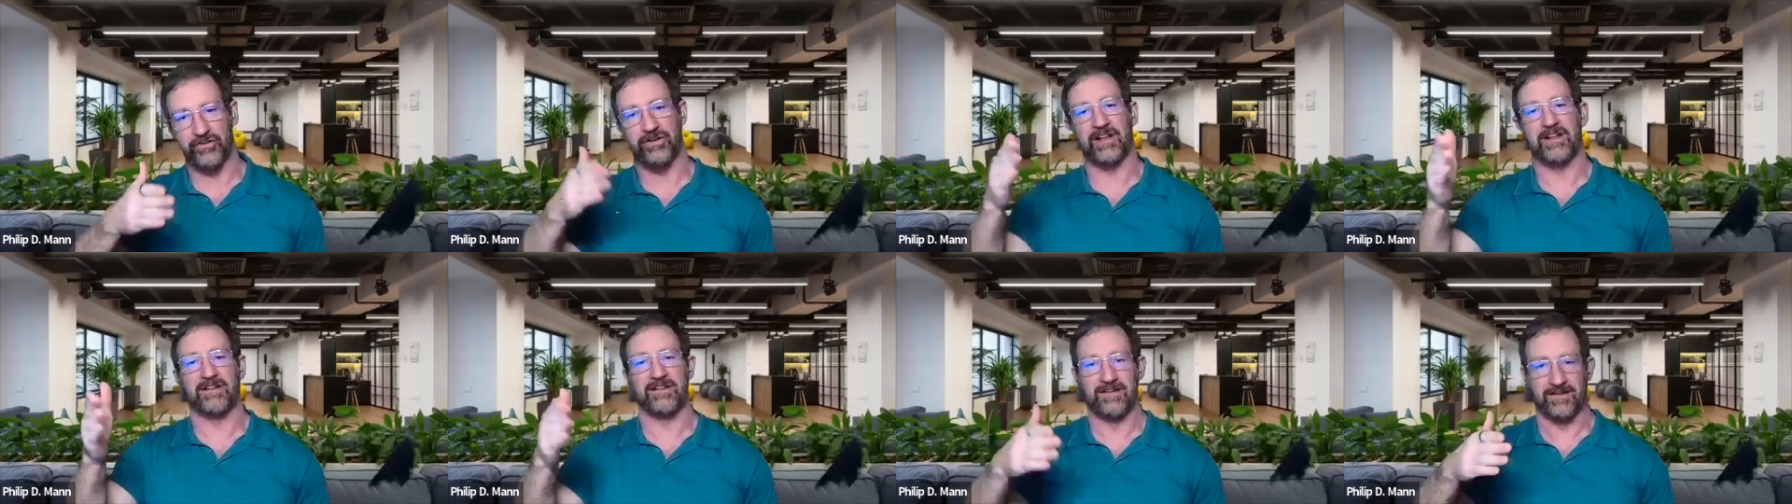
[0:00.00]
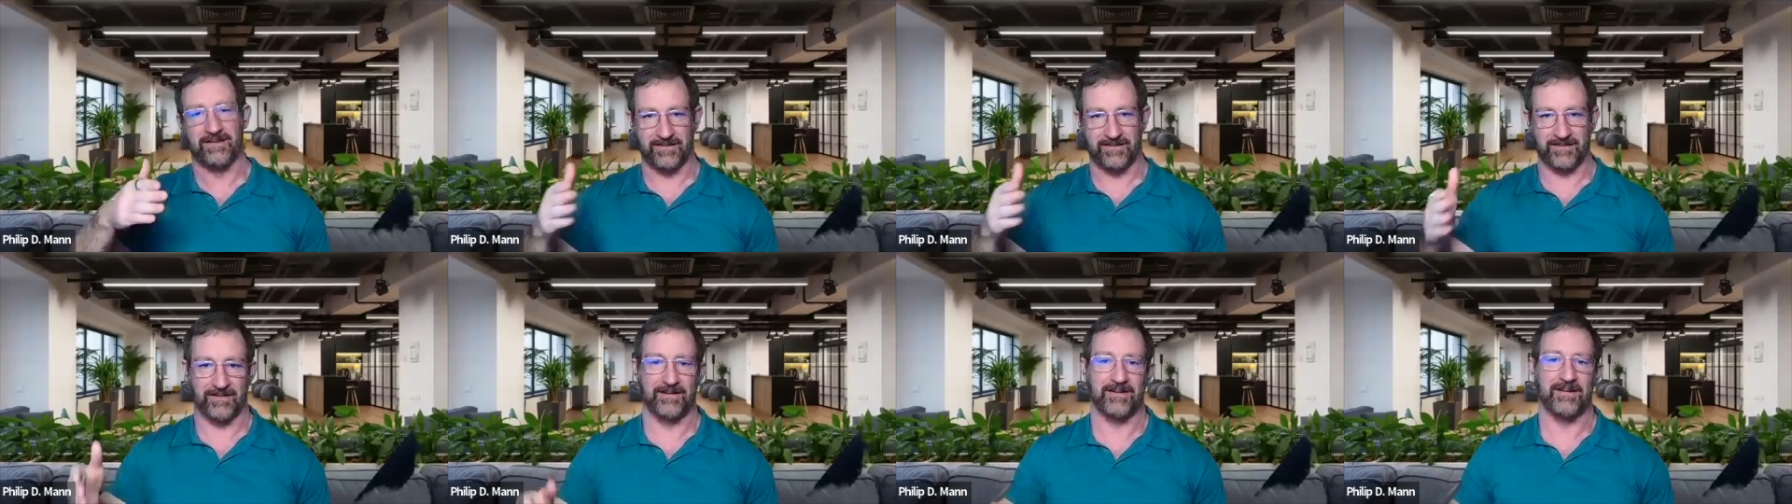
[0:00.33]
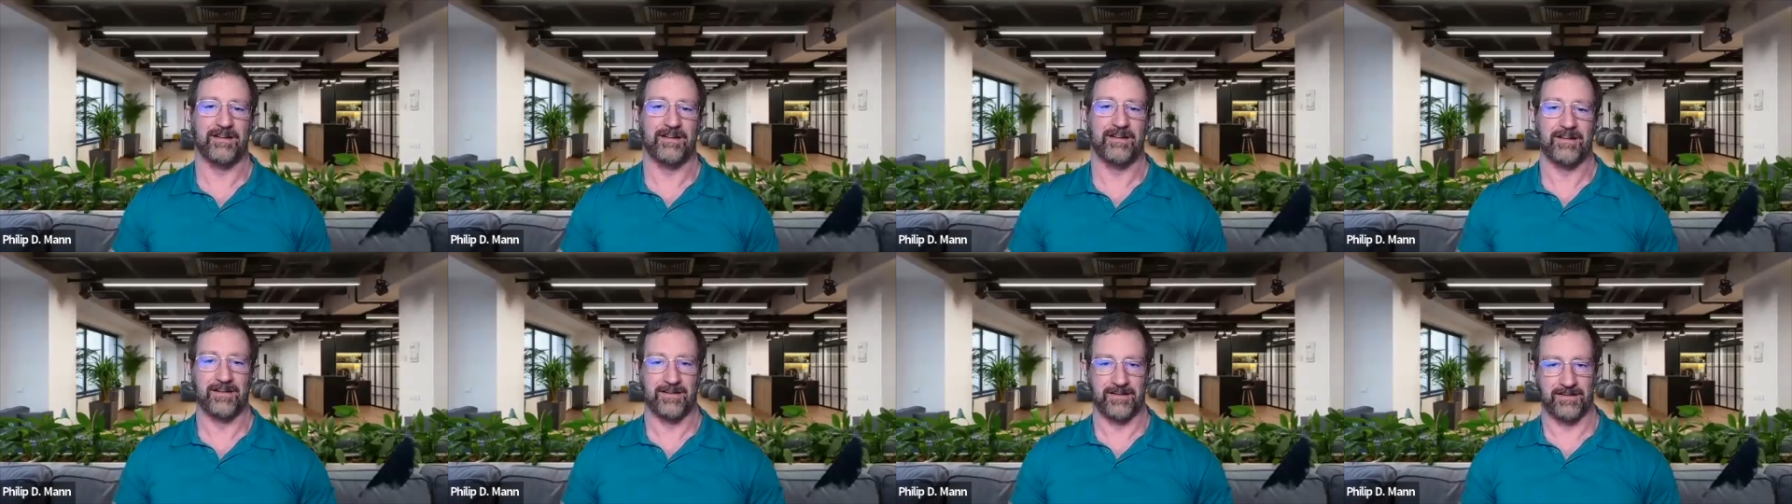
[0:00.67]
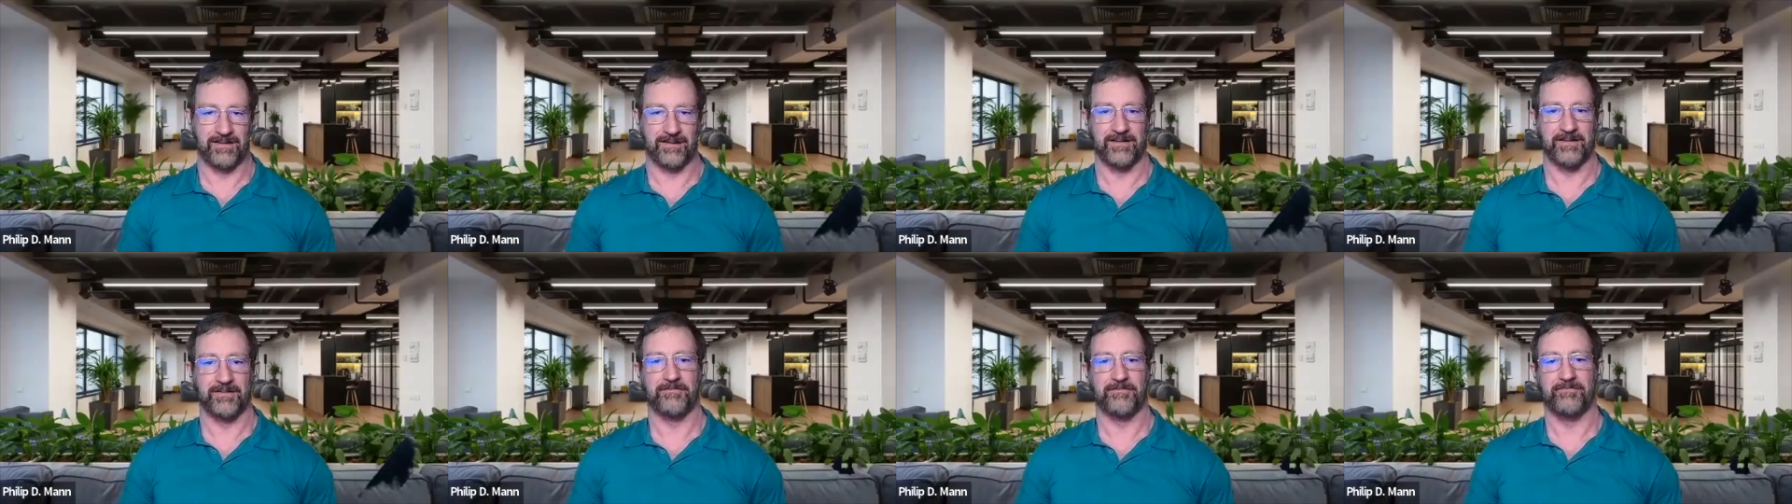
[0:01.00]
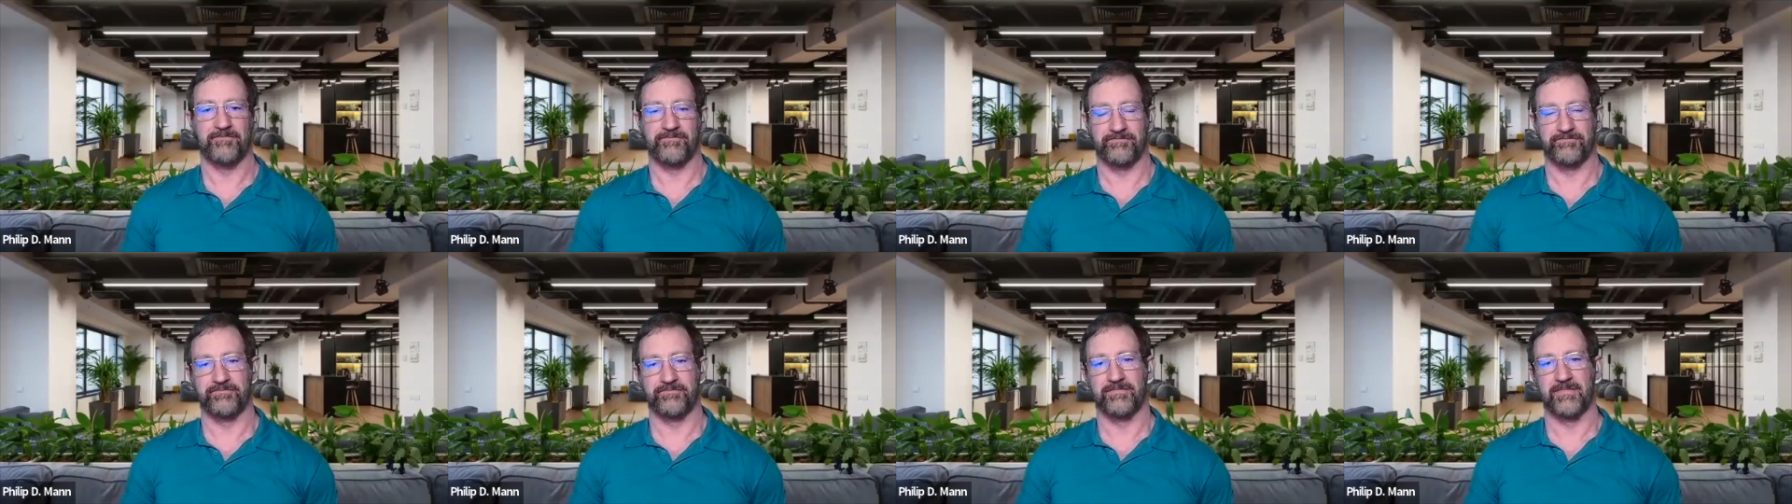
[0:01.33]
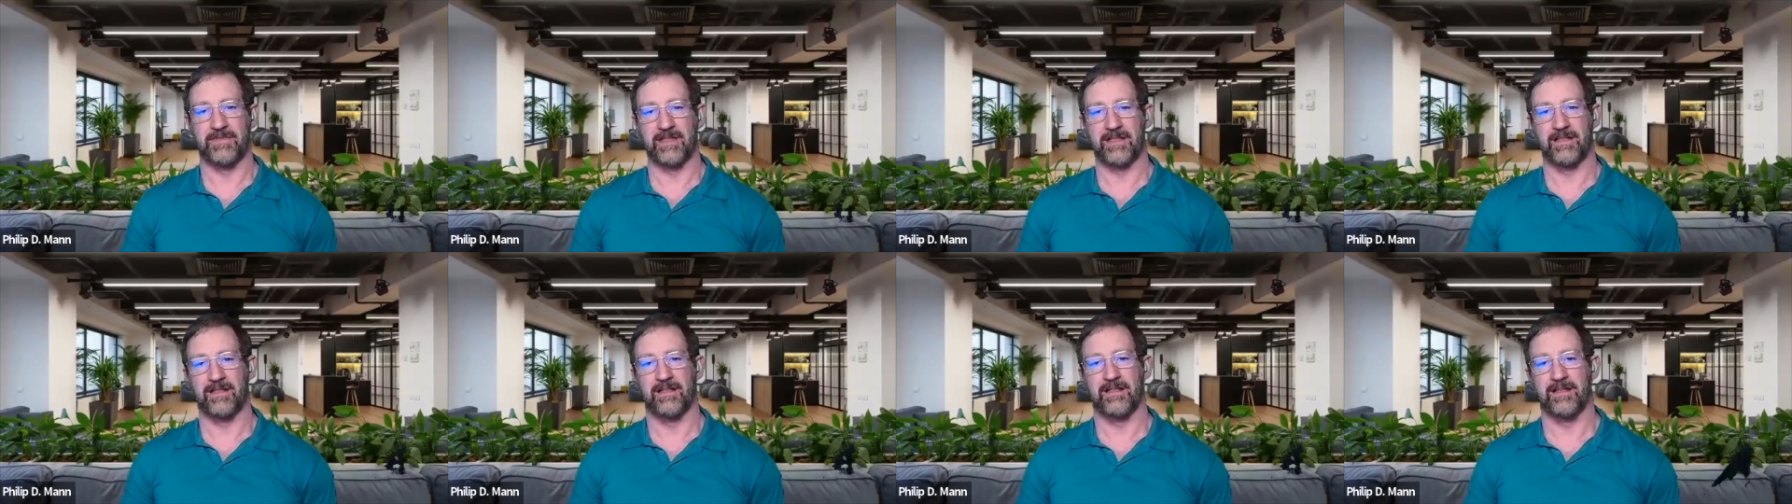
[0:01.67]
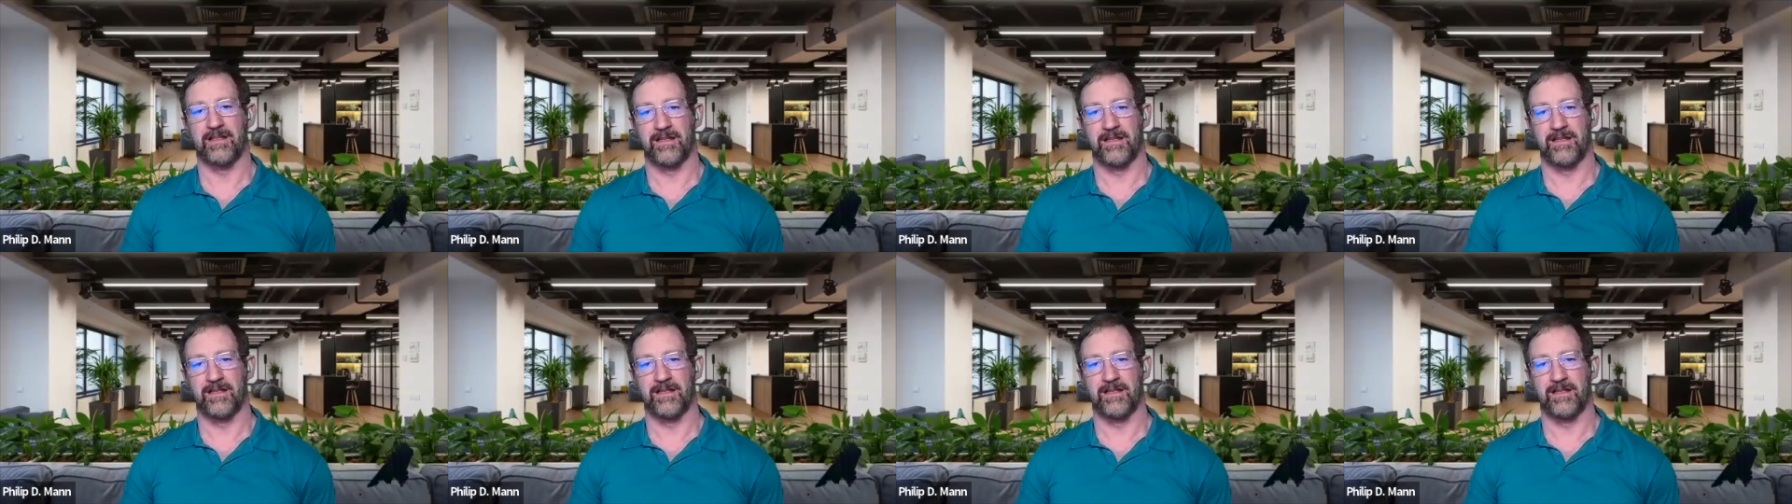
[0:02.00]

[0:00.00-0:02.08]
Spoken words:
you sort of, you experience it as sort